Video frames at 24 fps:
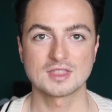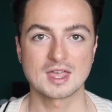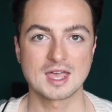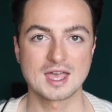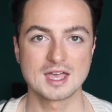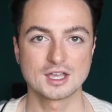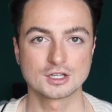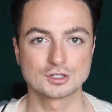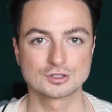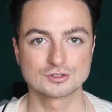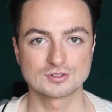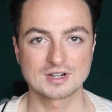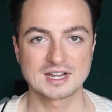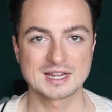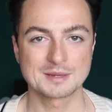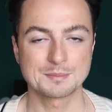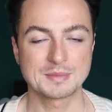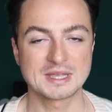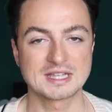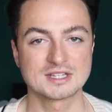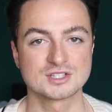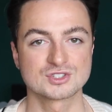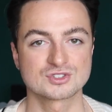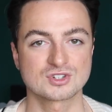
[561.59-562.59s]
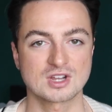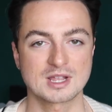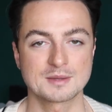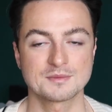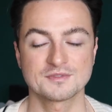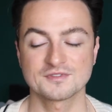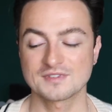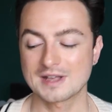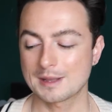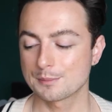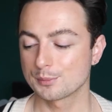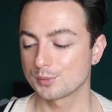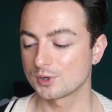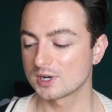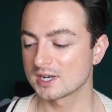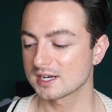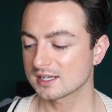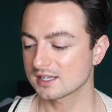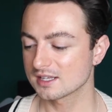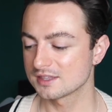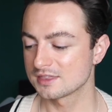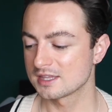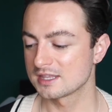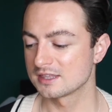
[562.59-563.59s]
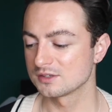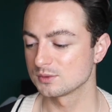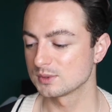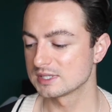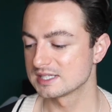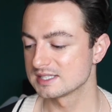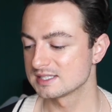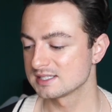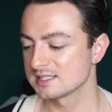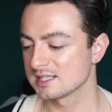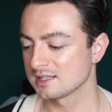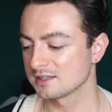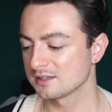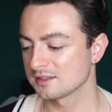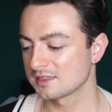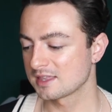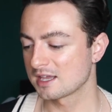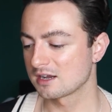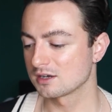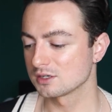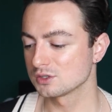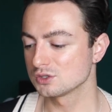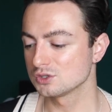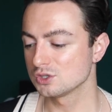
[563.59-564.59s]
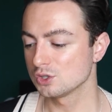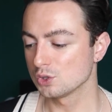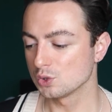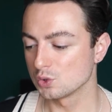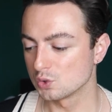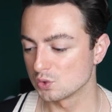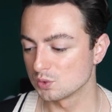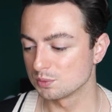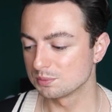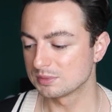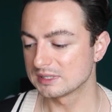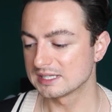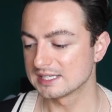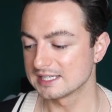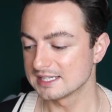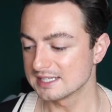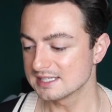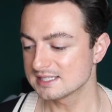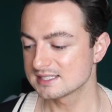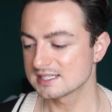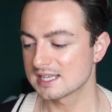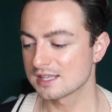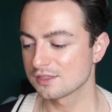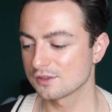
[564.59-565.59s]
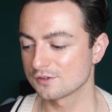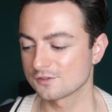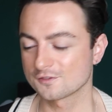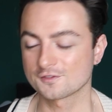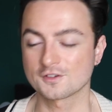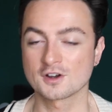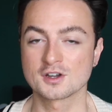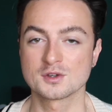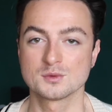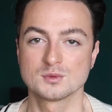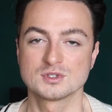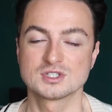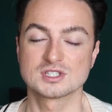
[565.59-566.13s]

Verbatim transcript: They're a grey pinstripe fabric, and then you can see that there are two pleats at the front,